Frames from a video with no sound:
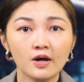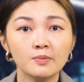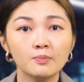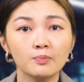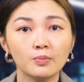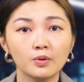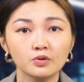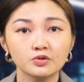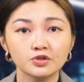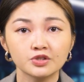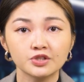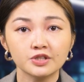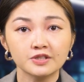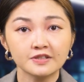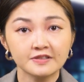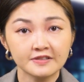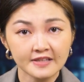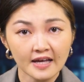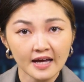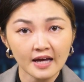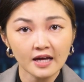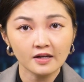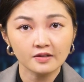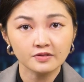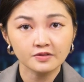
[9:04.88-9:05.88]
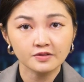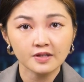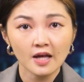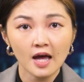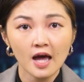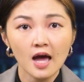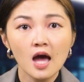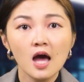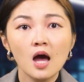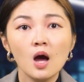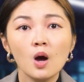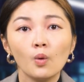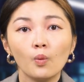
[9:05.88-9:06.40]
and bolster sales
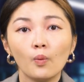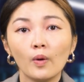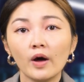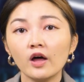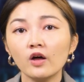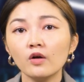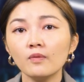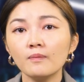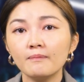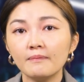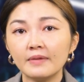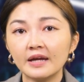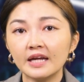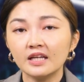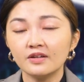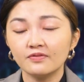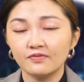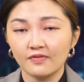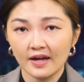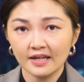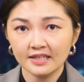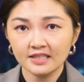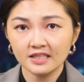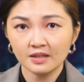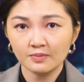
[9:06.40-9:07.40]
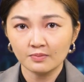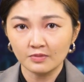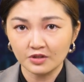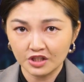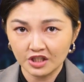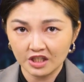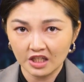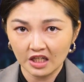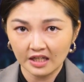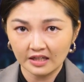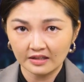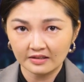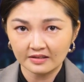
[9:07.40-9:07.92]
well-meat vending
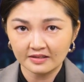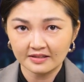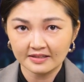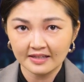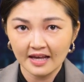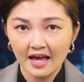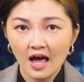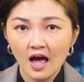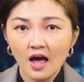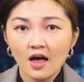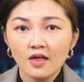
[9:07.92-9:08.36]
machines.